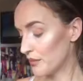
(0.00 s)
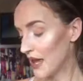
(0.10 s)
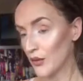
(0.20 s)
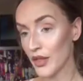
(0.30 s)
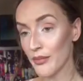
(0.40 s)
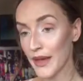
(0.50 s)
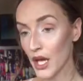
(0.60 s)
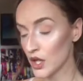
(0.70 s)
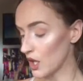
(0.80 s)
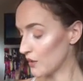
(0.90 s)
Bear with me,
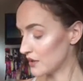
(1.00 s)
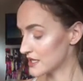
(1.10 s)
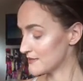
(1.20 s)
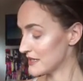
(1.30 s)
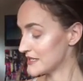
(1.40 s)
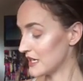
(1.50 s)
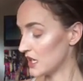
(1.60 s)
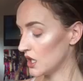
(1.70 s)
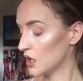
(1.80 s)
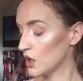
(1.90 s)
I know it looks
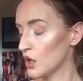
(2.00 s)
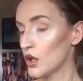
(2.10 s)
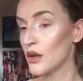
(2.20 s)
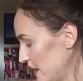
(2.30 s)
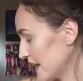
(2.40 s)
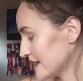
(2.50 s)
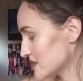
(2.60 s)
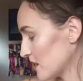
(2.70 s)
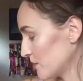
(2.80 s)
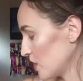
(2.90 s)
messy.
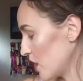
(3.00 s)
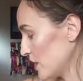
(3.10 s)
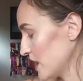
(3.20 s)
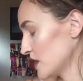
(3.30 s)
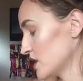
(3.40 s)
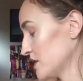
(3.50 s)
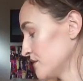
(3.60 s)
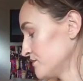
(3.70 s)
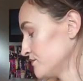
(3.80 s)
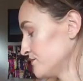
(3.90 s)
Next I'm going
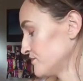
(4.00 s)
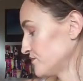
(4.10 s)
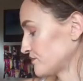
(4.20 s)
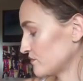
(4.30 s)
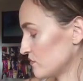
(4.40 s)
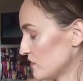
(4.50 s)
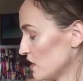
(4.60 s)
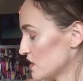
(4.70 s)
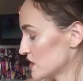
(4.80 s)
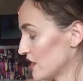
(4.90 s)

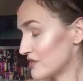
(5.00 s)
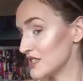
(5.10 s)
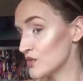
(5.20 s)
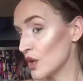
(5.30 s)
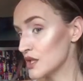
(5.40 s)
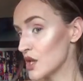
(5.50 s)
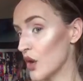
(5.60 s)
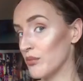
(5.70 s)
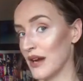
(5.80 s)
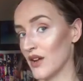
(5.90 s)
to go for this quite
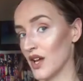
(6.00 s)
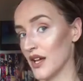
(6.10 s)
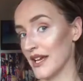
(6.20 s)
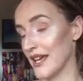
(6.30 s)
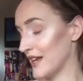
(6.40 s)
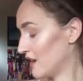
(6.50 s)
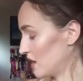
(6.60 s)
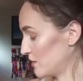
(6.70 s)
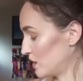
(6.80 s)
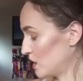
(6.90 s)
dark brown colour here
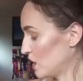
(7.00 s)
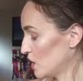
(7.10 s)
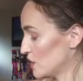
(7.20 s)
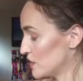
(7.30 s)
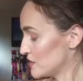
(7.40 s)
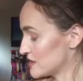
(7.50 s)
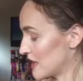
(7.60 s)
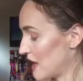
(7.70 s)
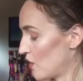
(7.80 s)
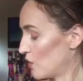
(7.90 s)
and I'm going to use
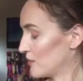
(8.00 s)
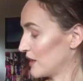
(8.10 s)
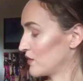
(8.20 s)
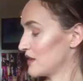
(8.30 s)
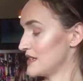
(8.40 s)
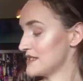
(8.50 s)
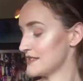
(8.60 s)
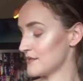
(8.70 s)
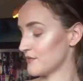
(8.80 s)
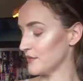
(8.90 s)
that on my
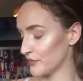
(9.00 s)
crease.